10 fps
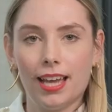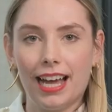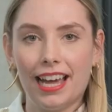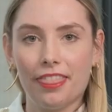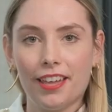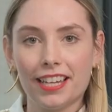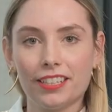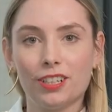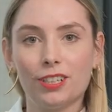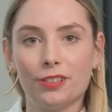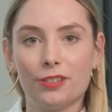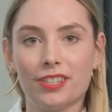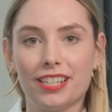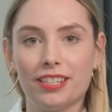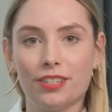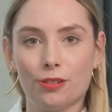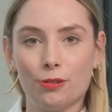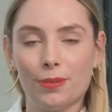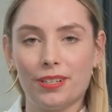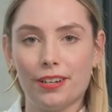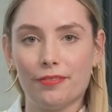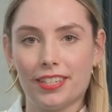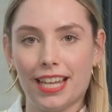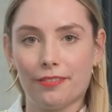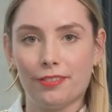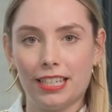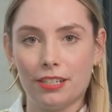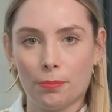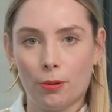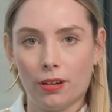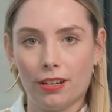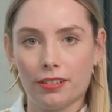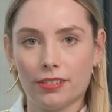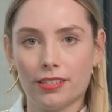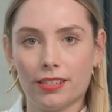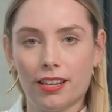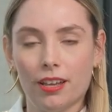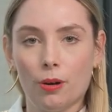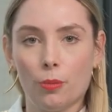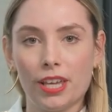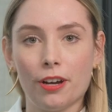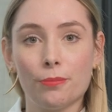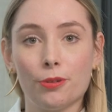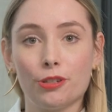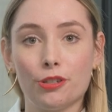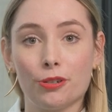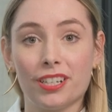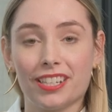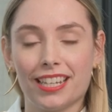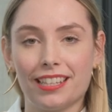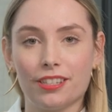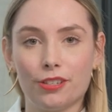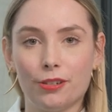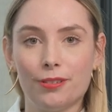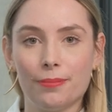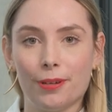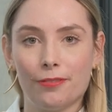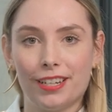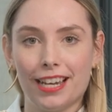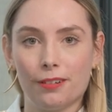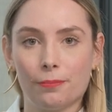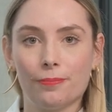And that concludes this installment of the Tech for Leaders podcast. We hope you can join us again soon, but for now,